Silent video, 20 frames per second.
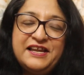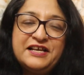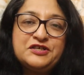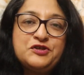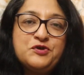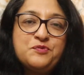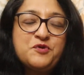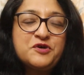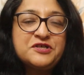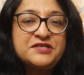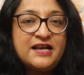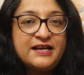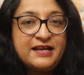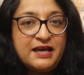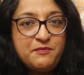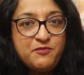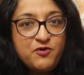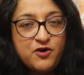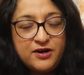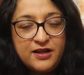the next two books that
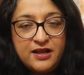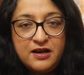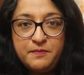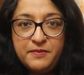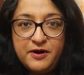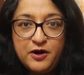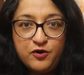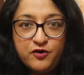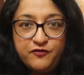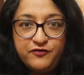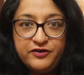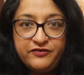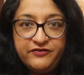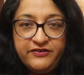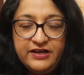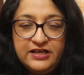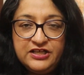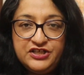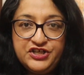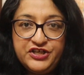I bought are a part of a
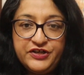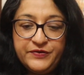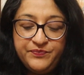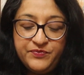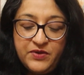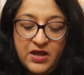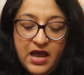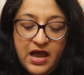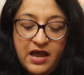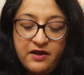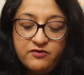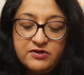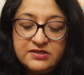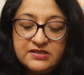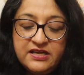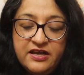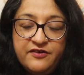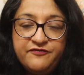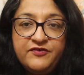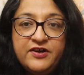trilogy. I was
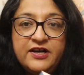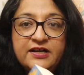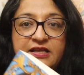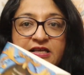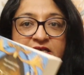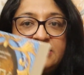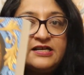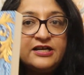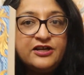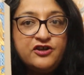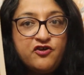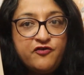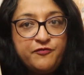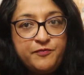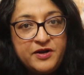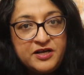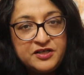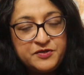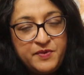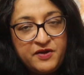gifted The City of
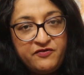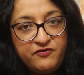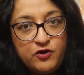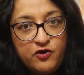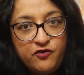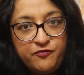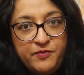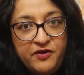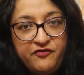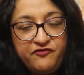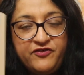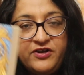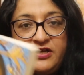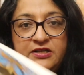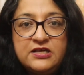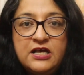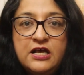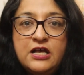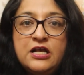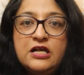Brass by one of my
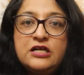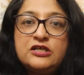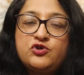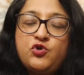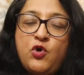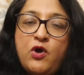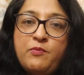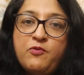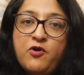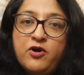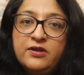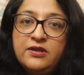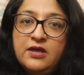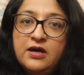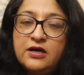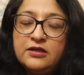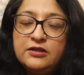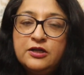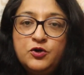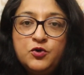friends, so I bought
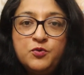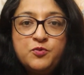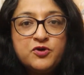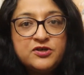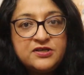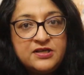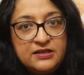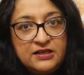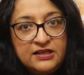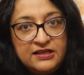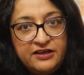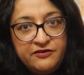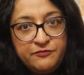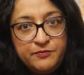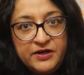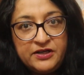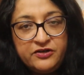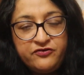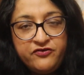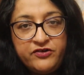the other two books in the
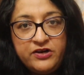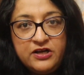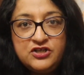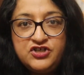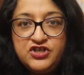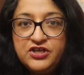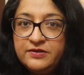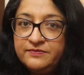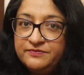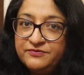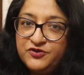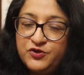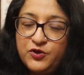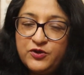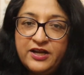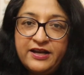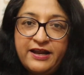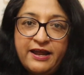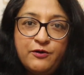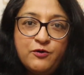Devbar trilogy so
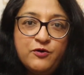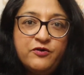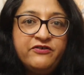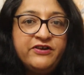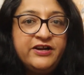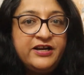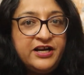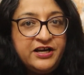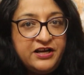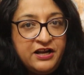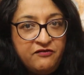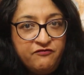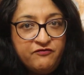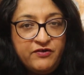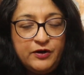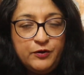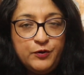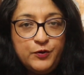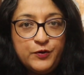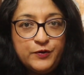that I could read it in
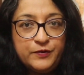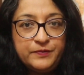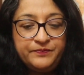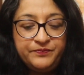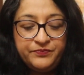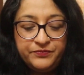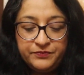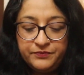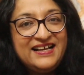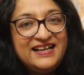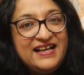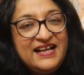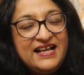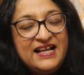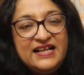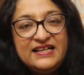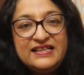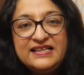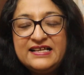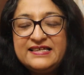one go.
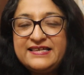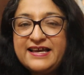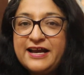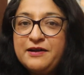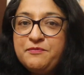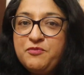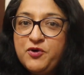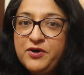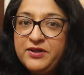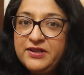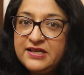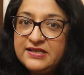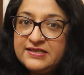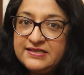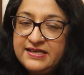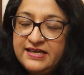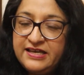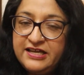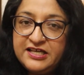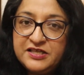The second book in this
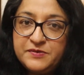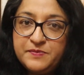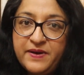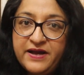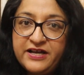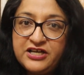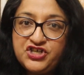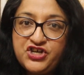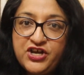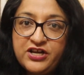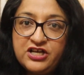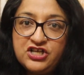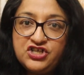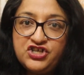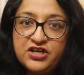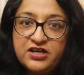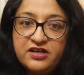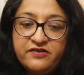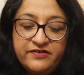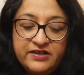series by Shannon
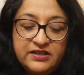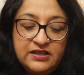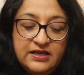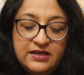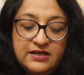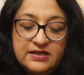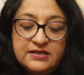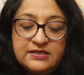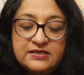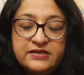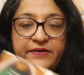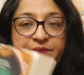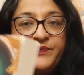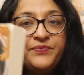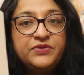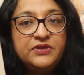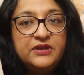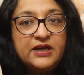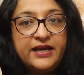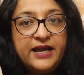Chakravarty is
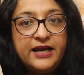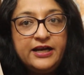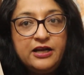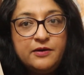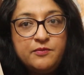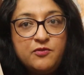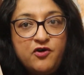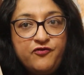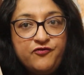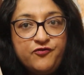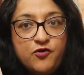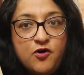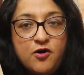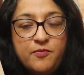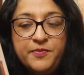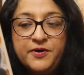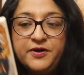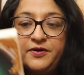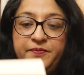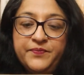The Kingdom of
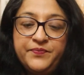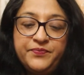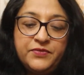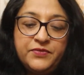Copper.